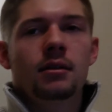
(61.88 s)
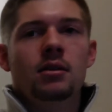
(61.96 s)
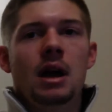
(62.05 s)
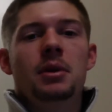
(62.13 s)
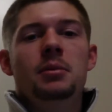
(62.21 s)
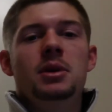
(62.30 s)

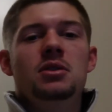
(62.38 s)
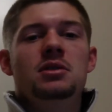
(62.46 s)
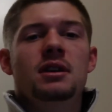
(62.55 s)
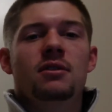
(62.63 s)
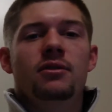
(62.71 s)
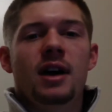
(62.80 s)
I'm going to be
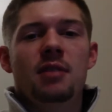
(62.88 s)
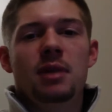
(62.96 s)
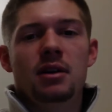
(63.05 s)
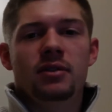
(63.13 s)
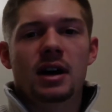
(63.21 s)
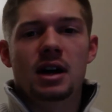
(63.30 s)
using a
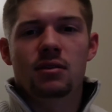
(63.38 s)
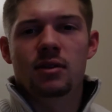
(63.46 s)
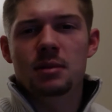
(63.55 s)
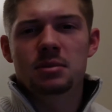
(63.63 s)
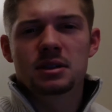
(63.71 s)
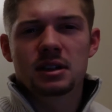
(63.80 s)
5x5
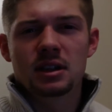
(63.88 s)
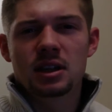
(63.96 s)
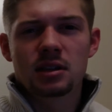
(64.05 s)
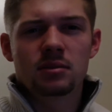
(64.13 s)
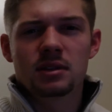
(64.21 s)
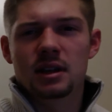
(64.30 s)
rep
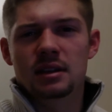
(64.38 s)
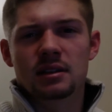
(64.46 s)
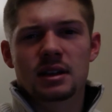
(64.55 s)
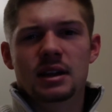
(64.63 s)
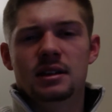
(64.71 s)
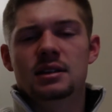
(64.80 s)
scheme and
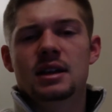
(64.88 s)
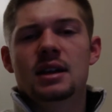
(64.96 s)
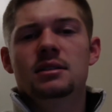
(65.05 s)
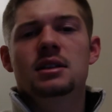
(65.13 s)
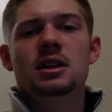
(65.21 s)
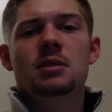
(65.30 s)
kind of set
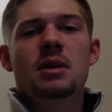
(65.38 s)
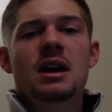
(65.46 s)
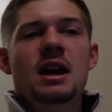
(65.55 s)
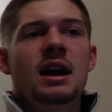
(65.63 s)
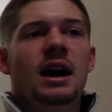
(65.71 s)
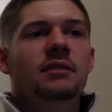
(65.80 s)
scheme.
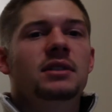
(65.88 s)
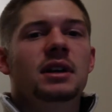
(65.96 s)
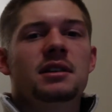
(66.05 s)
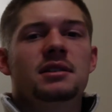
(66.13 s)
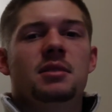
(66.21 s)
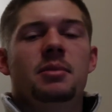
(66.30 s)
I've done
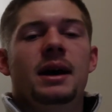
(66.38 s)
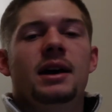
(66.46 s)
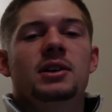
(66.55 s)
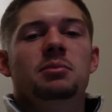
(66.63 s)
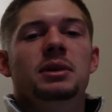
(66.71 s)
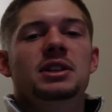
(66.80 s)
this in the
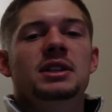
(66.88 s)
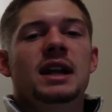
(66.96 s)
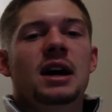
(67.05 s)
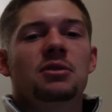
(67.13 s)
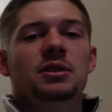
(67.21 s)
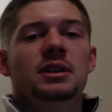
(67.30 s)
past, but
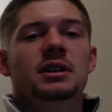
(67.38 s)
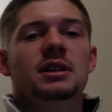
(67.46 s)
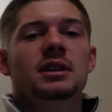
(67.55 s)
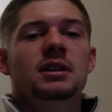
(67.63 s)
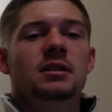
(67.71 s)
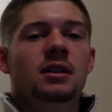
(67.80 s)
not
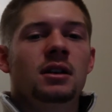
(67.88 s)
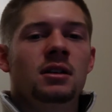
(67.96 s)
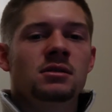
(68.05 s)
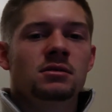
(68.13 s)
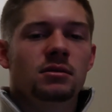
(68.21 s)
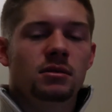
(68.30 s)
really
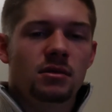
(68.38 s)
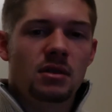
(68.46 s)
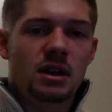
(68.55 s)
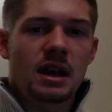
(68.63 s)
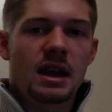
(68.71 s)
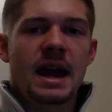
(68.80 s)

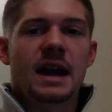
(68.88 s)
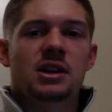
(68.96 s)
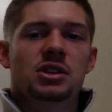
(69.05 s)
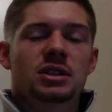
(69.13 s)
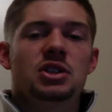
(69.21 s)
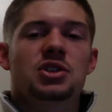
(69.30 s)

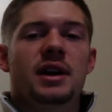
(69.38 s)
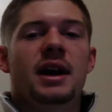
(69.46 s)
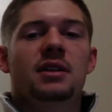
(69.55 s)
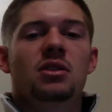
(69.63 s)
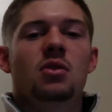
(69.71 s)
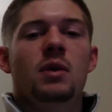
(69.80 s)
actually
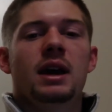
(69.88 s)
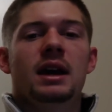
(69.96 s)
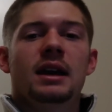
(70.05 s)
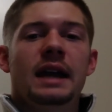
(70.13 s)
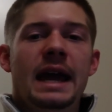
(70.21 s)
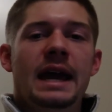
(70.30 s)
tracked the weight
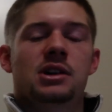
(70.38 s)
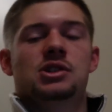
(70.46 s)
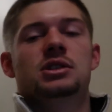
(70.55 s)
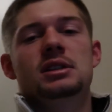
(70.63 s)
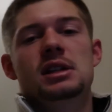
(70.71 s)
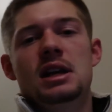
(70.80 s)
and
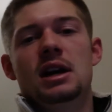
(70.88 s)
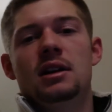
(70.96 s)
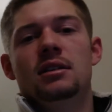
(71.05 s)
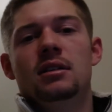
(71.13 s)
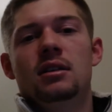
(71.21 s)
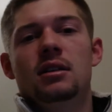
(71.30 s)
actually
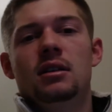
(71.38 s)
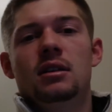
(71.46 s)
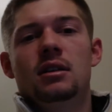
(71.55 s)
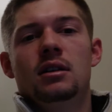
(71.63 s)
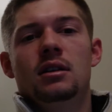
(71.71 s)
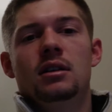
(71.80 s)
done
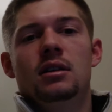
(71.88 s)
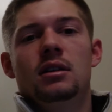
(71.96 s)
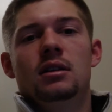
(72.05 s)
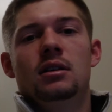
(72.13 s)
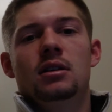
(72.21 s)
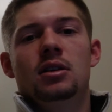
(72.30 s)

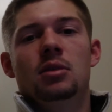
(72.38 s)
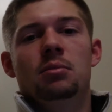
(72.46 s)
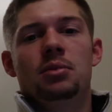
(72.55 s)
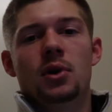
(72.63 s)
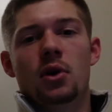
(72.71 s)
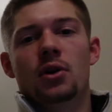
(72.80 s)
the
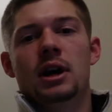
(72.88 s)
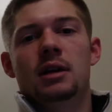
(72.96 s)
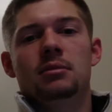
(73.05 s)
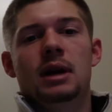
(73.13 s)
program.